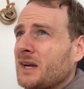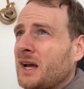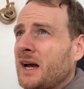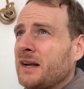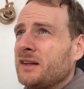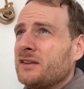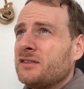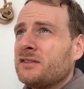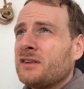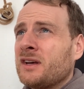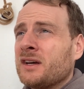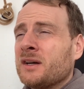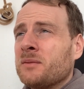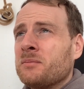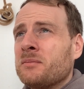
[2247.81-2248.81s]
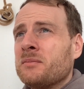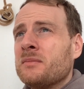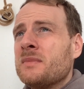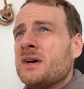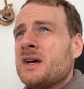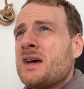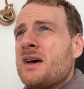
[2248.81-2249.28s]
And it's a
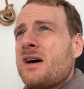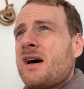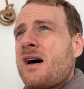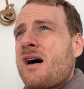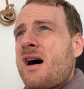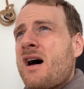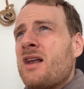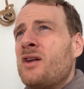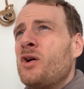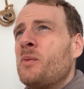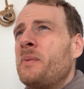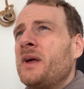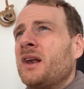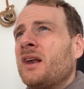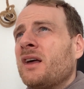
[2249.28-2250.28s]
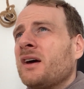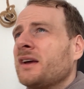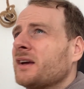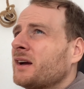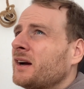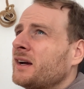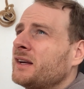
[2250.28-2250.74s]
little bit like
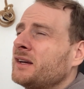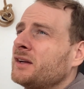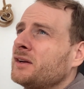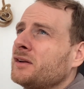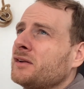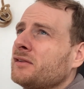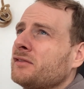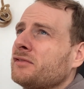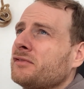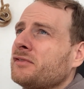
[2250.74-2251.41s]
kind of,